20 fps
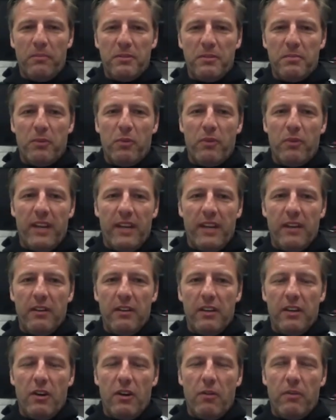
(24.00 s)
But
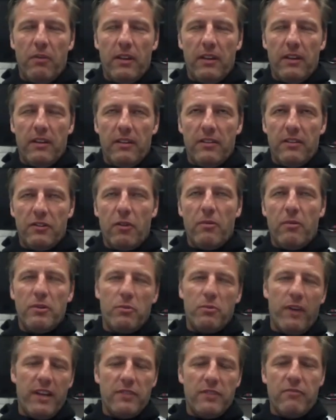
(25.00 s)
we there's
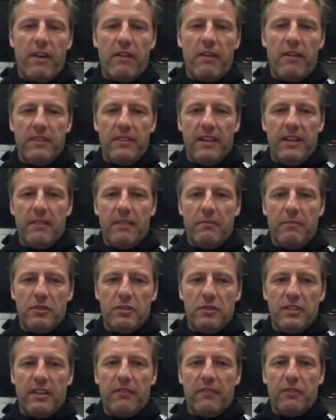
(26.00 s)
always ways around it, and we
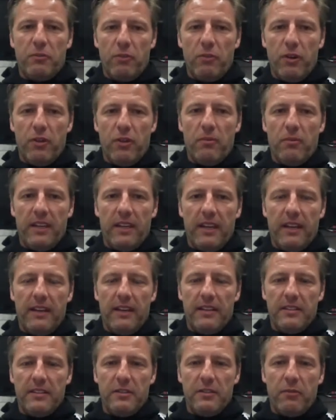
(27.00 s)
just have to work with it.
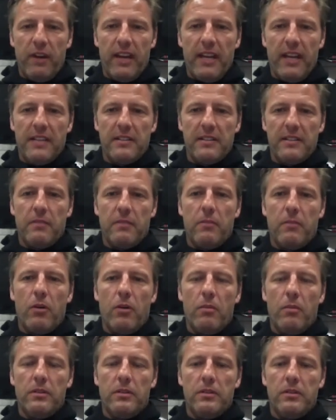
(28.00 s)
It's the way it is at the
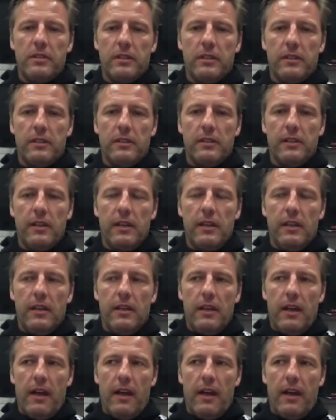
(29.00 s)
moment,
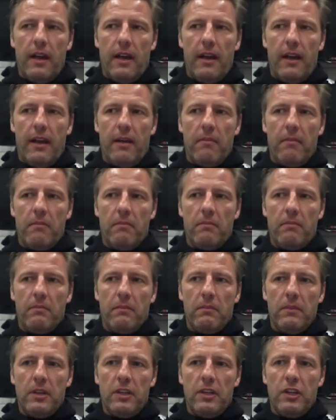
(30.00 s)
and
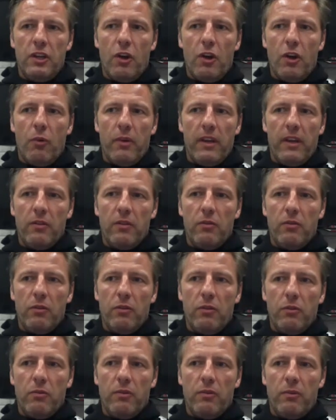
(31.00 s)
you know,
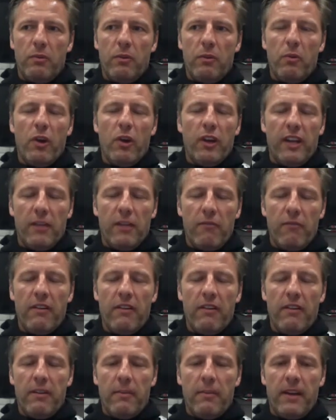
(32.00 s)
we're working
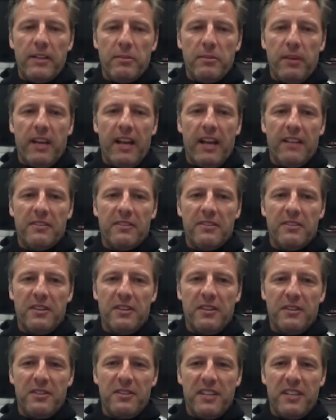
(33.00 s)
around it the best we can
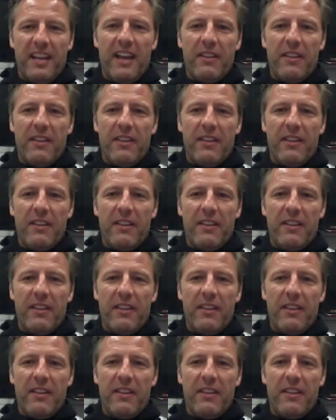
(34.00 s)
to get the